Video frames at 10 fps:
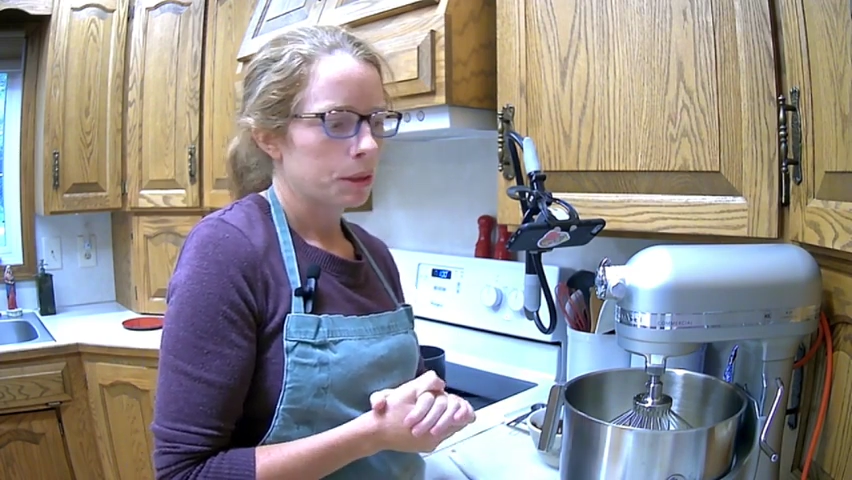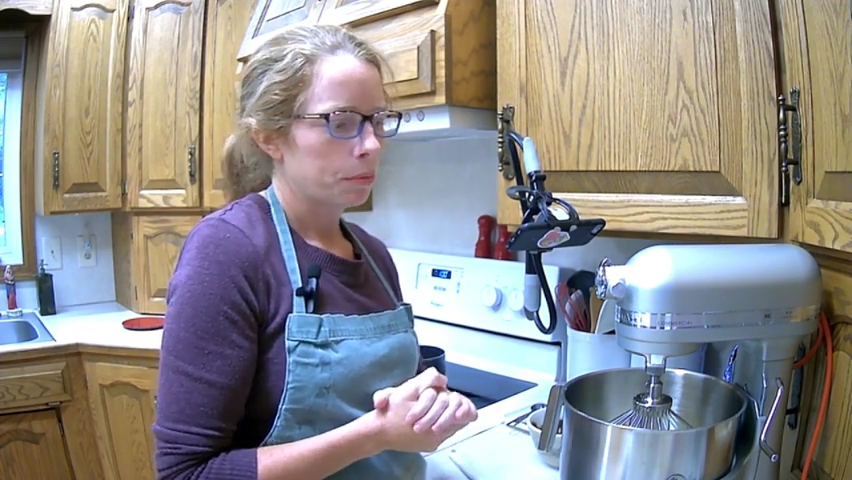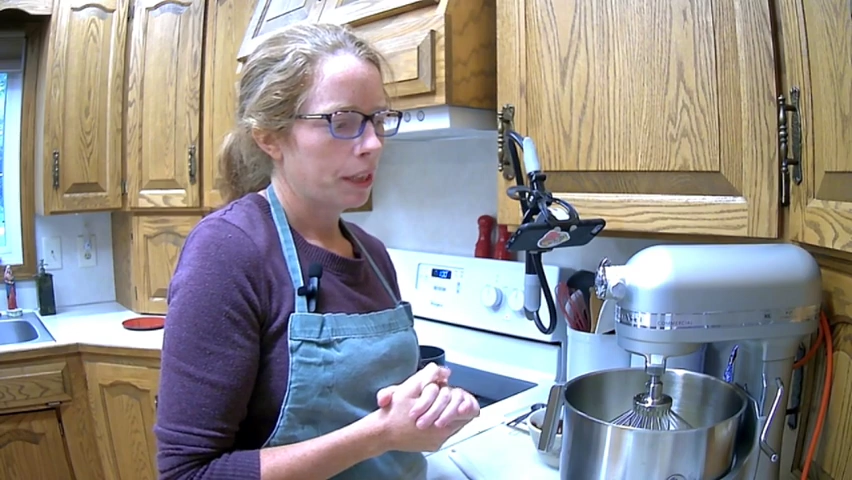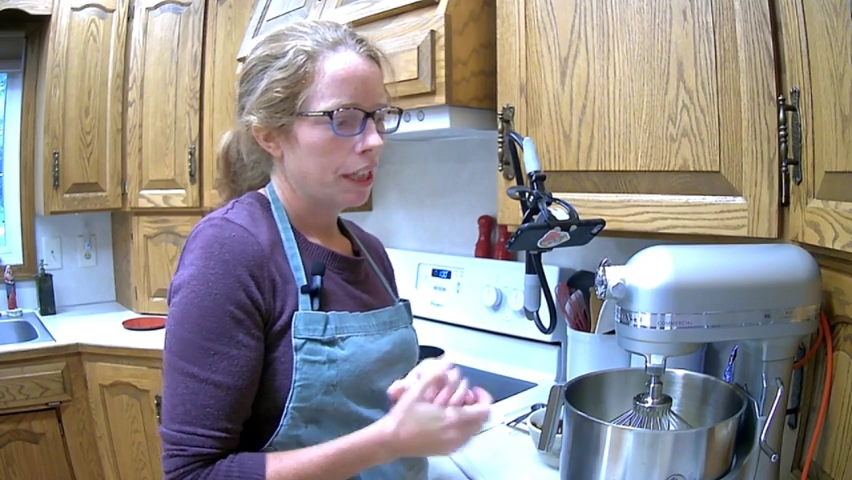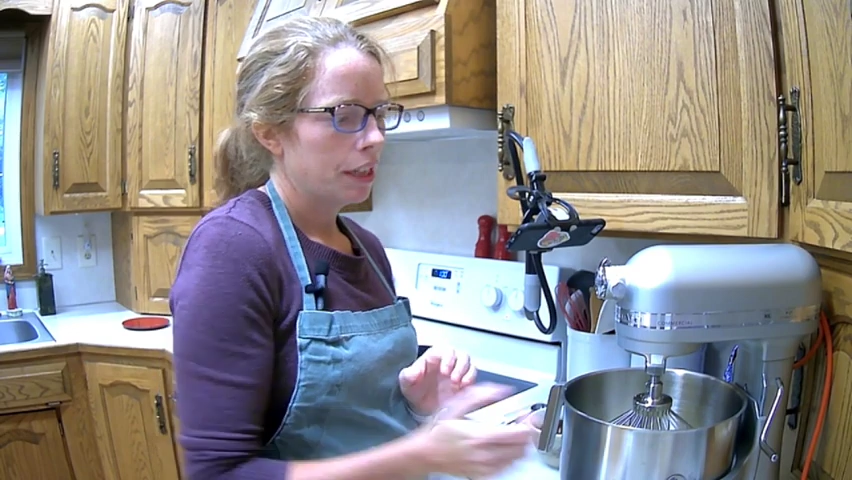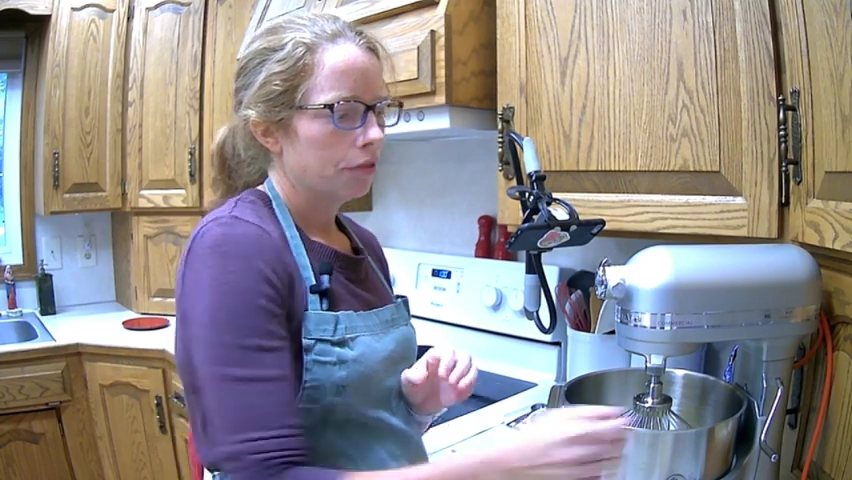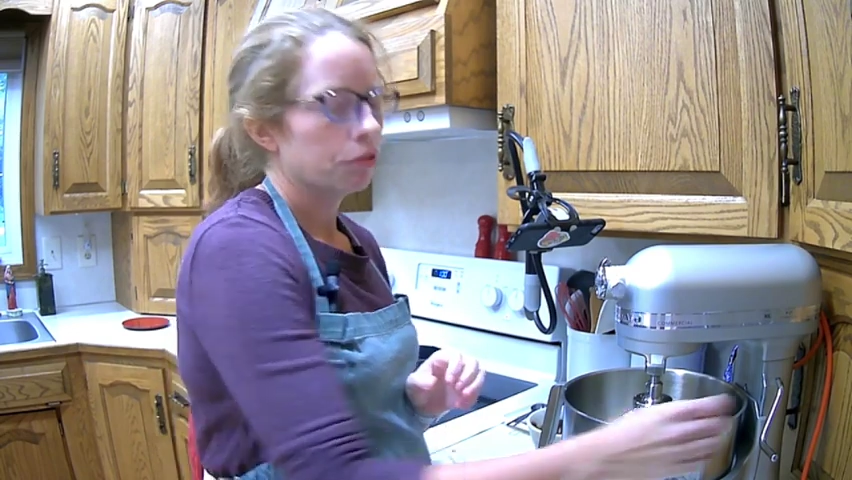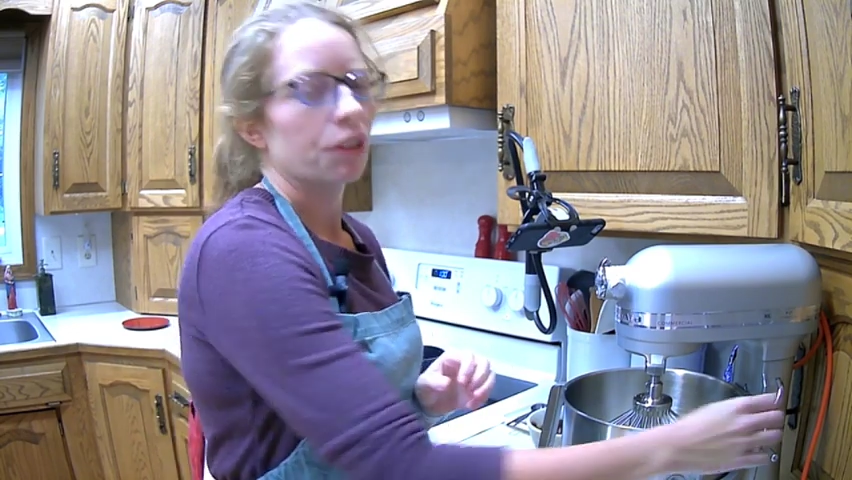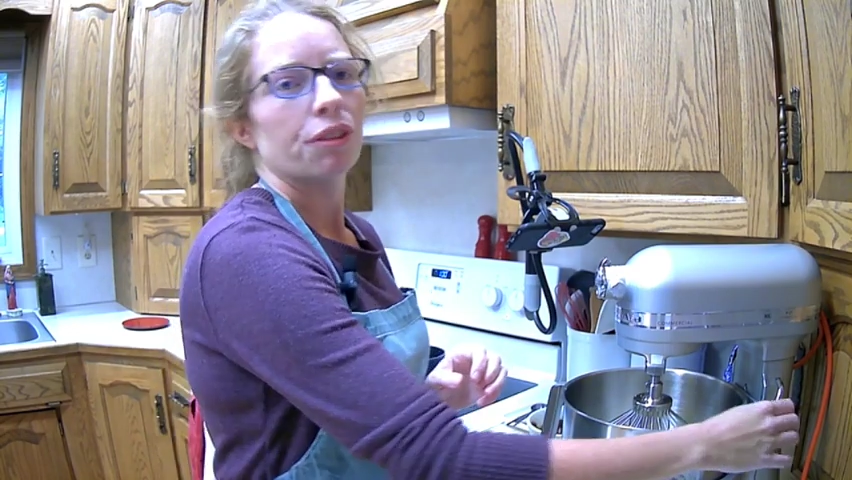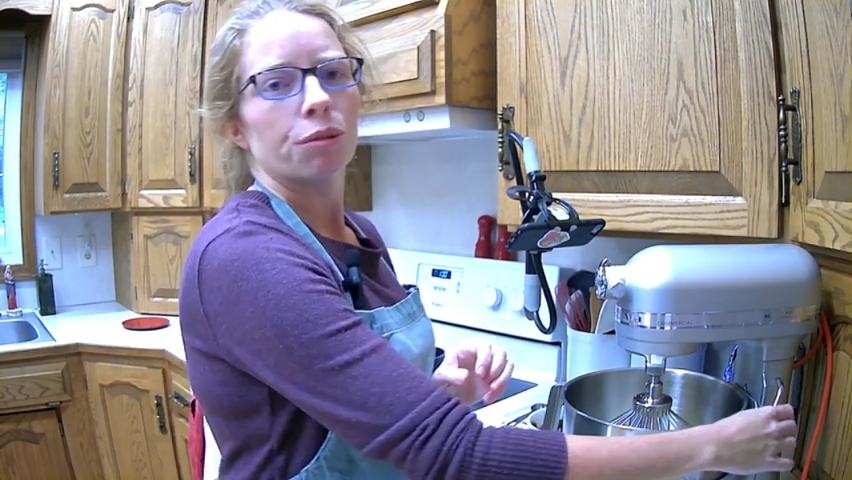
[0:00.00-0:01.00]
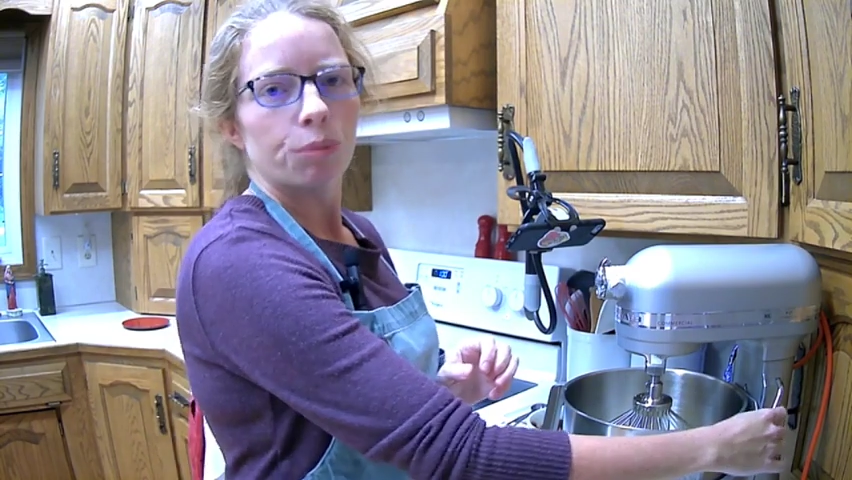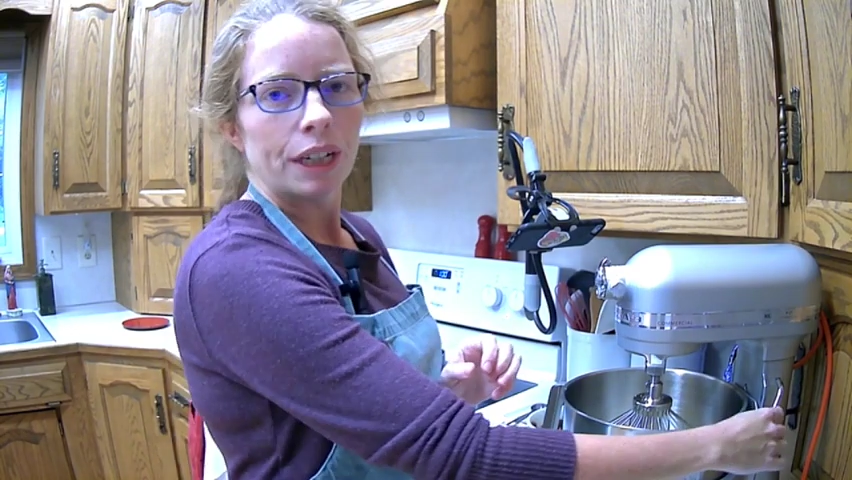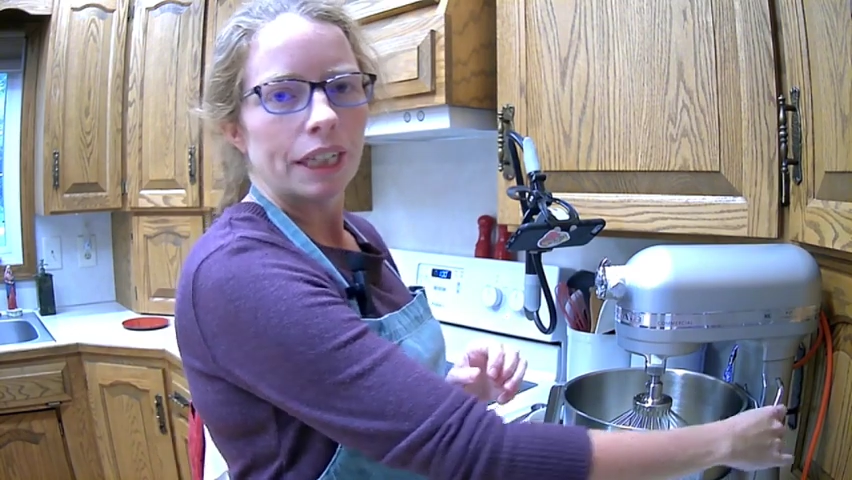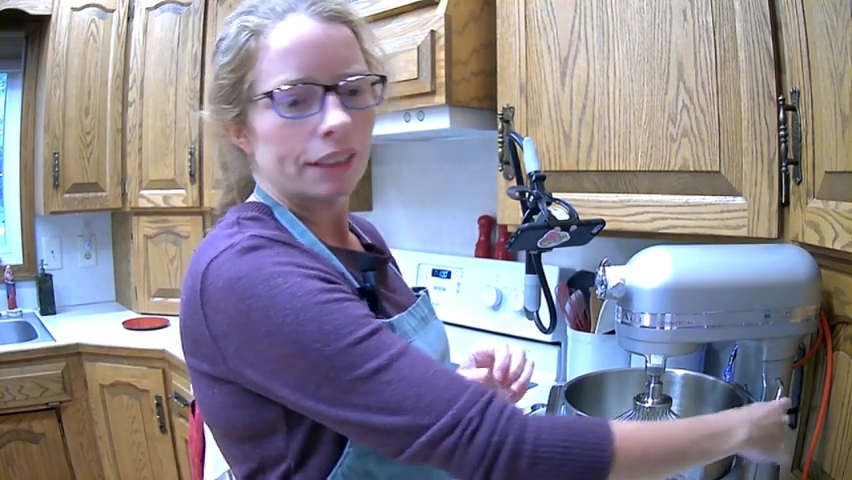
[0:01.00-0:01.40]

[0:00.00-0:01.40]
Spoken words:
speed for 3